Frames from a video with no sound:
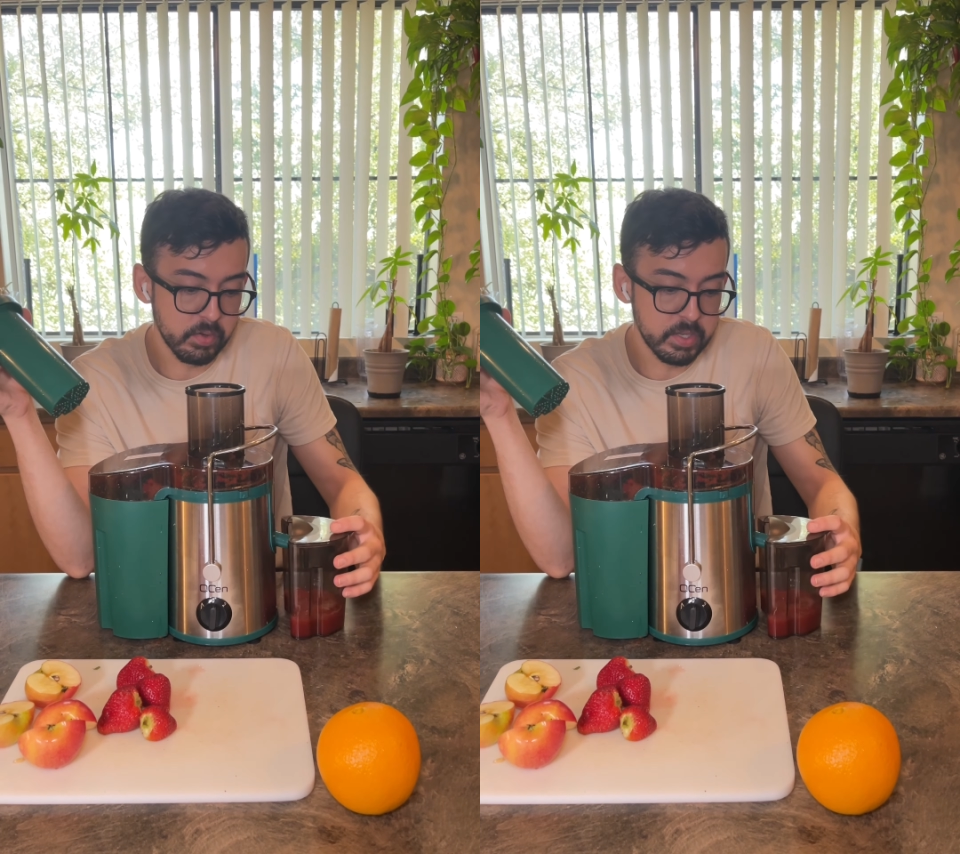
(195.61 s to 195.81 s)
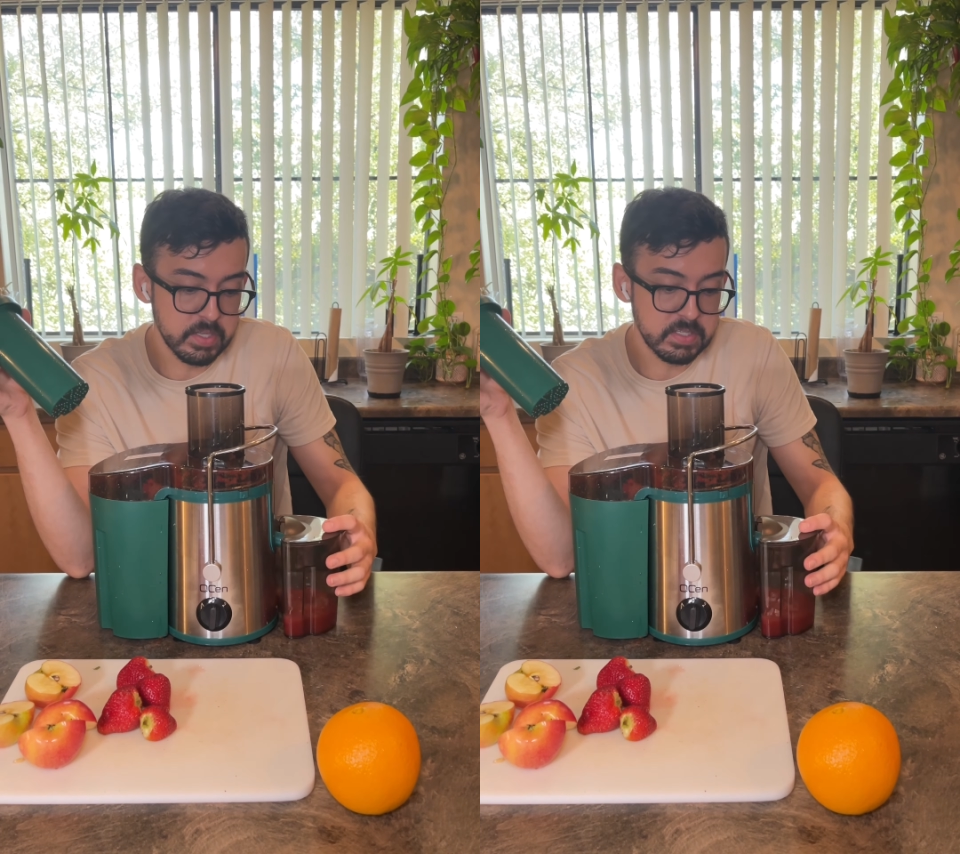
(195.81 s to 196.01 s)

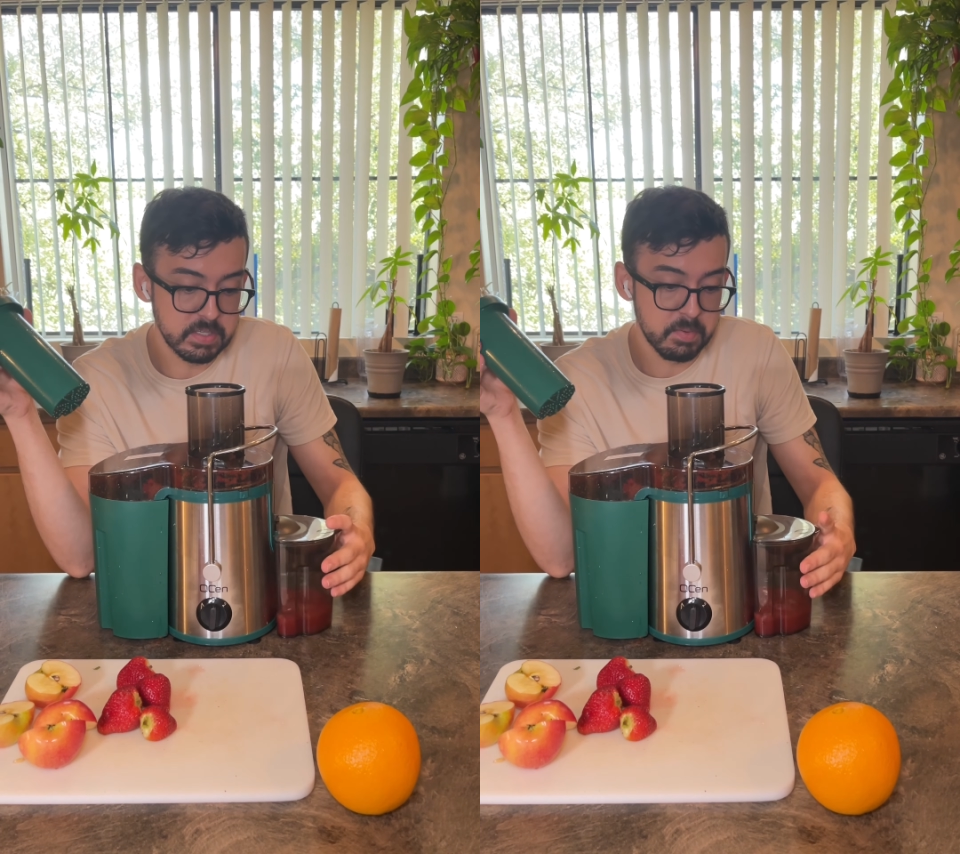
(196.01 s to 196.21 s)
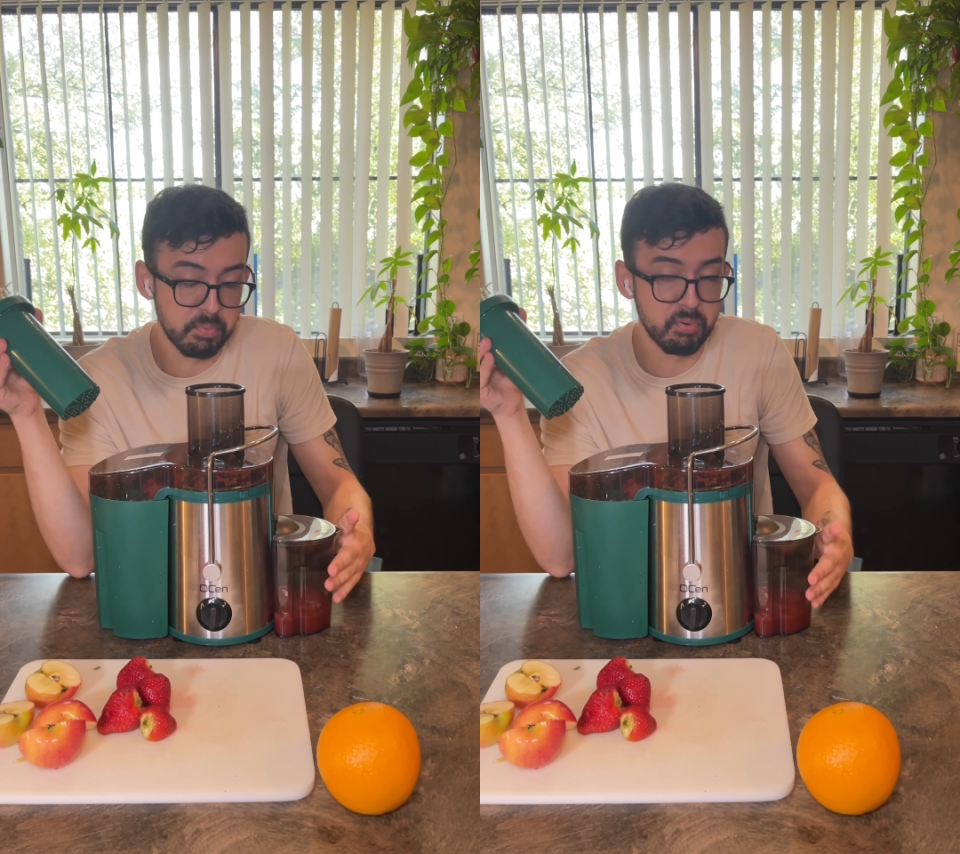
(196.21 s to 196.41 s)
it is
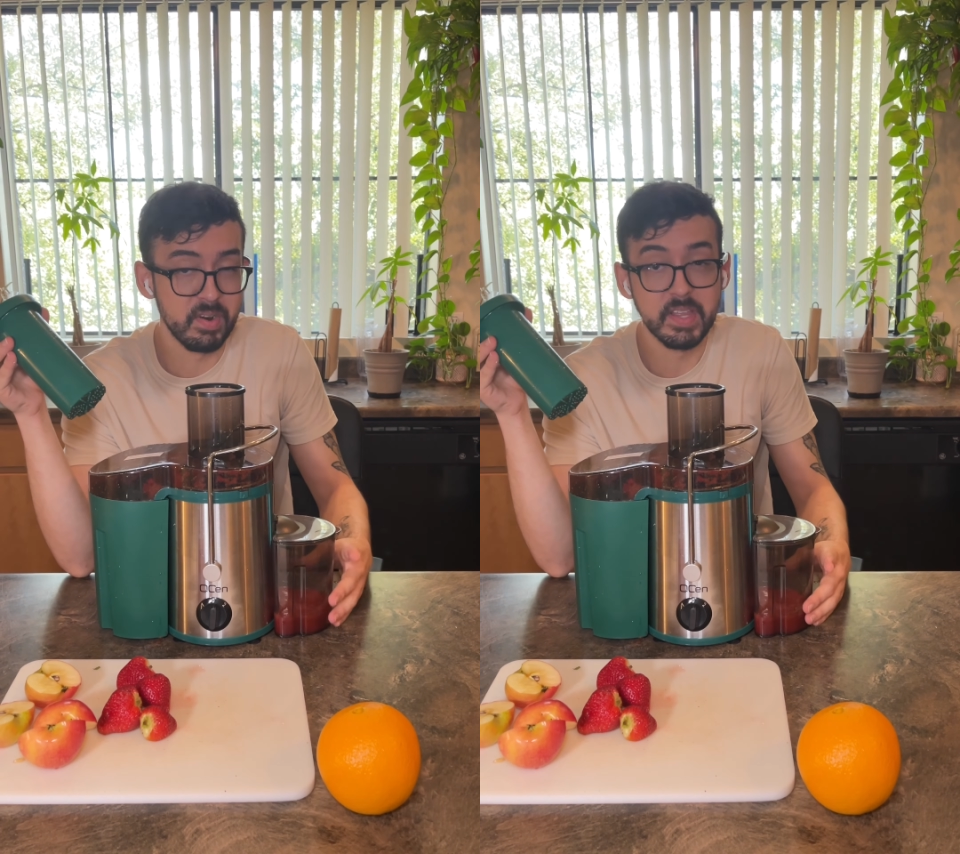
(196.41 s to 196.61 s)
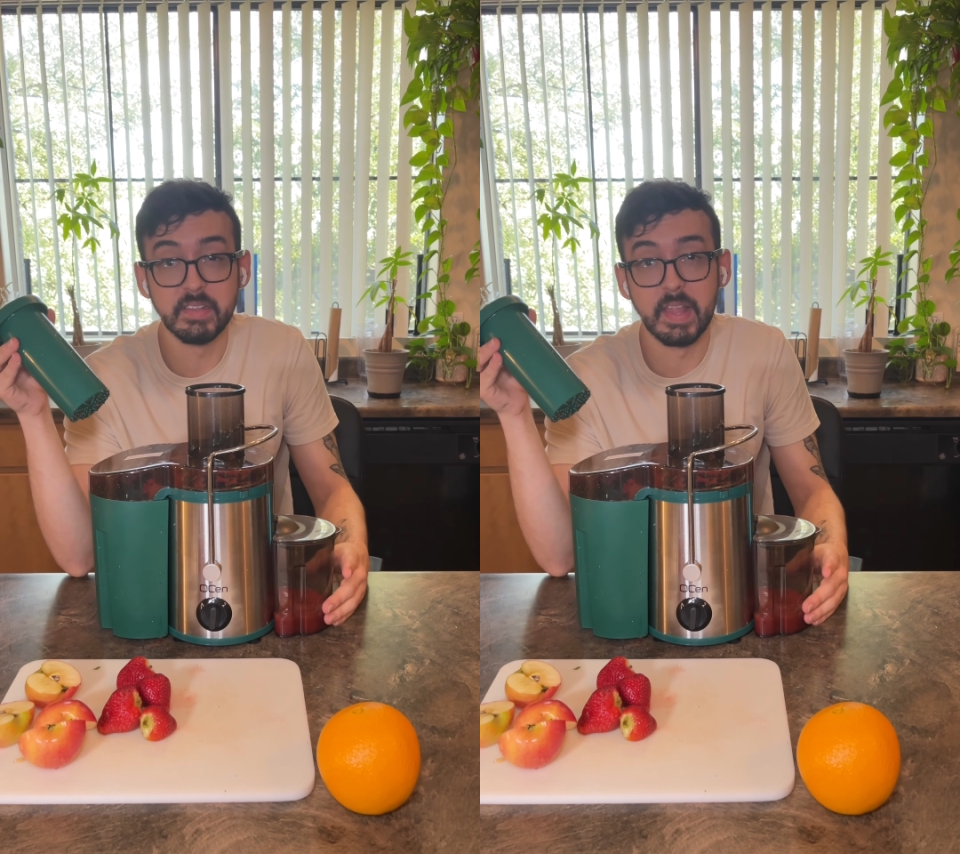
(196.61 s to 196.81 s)

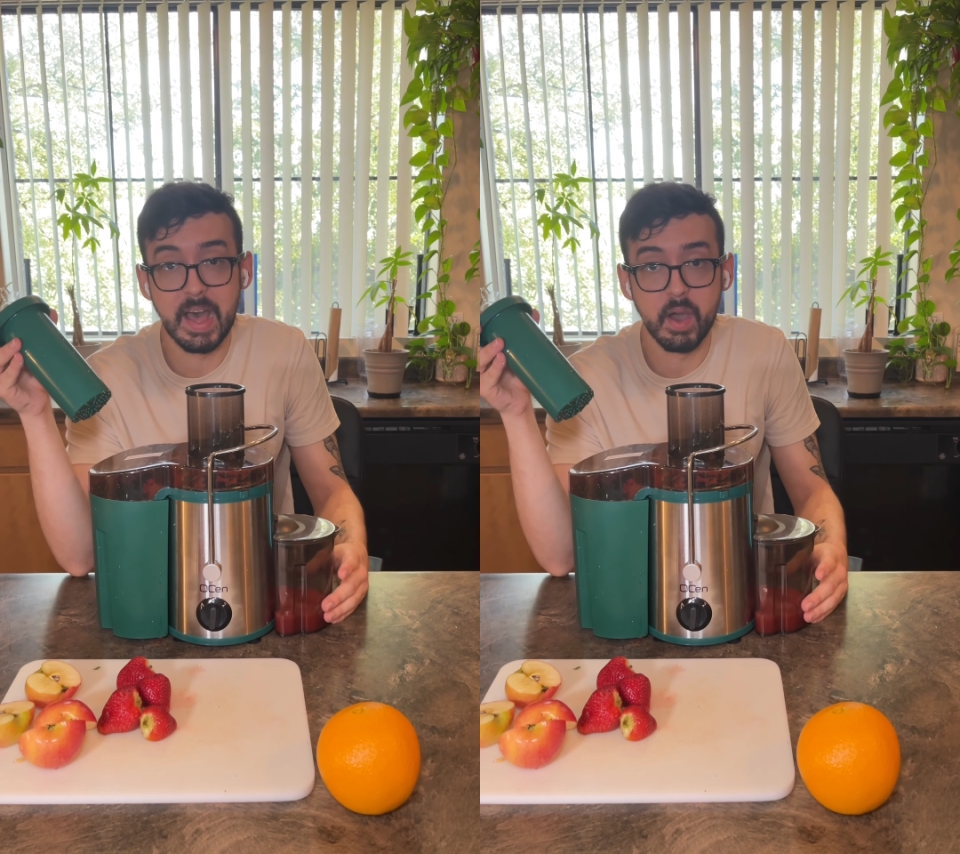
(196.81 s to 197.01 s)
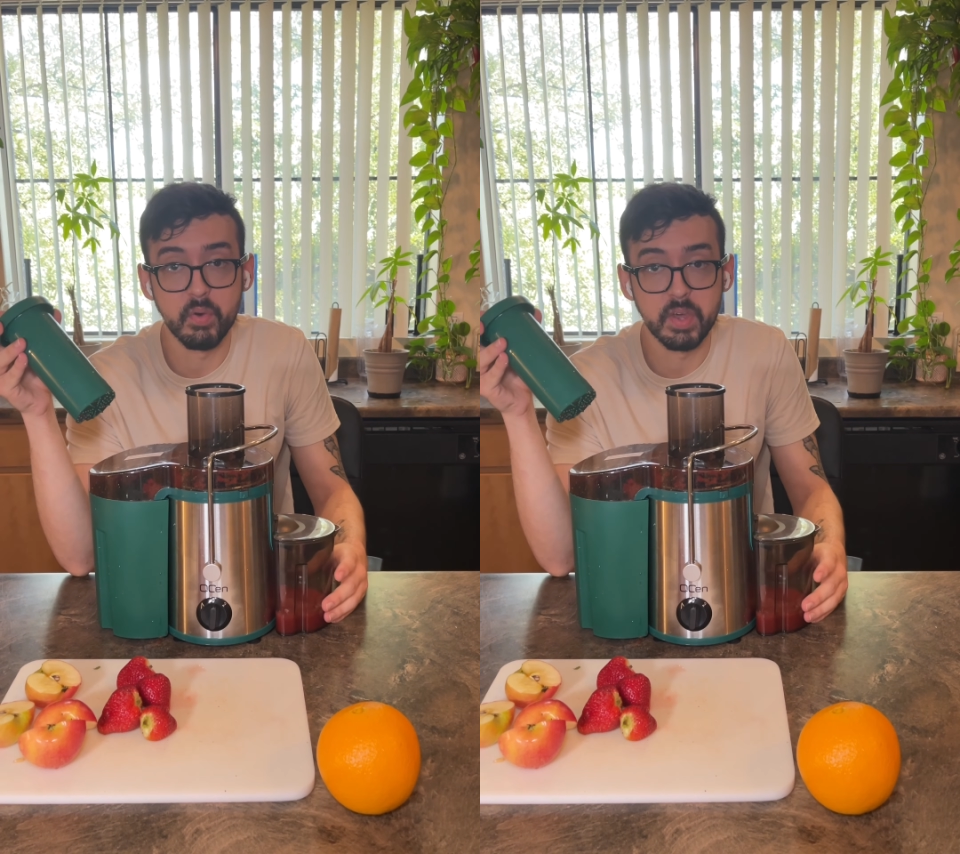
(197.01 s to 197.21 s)
pretty
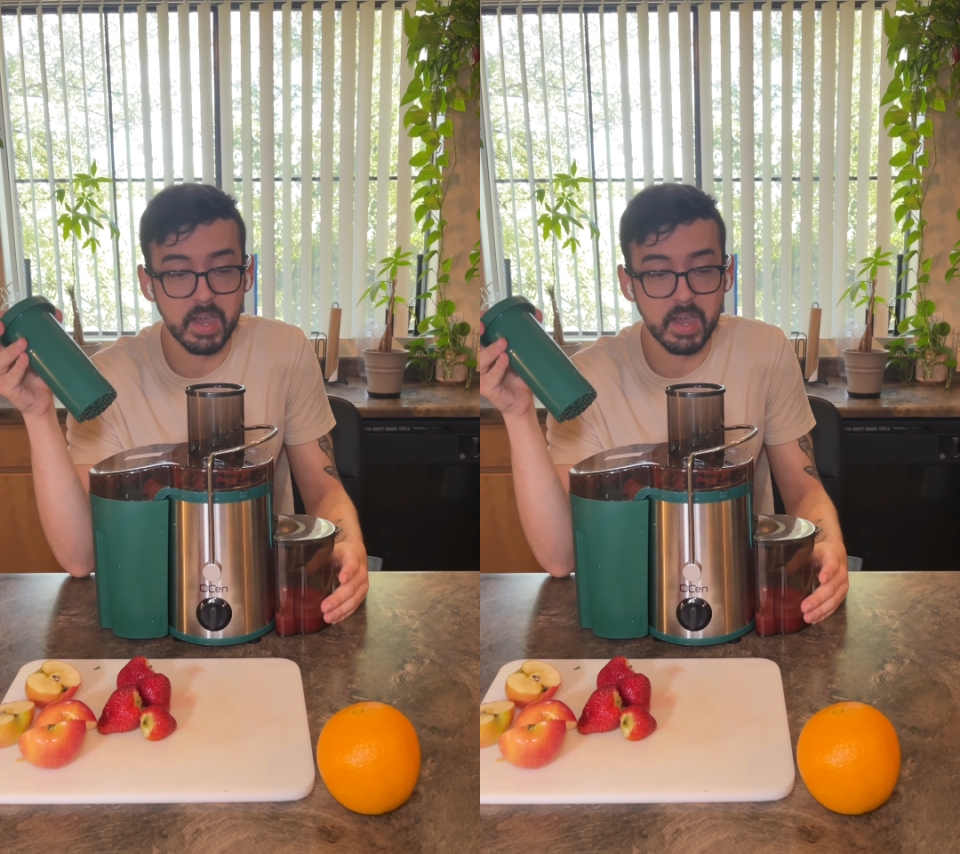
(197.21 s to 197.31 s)
loud.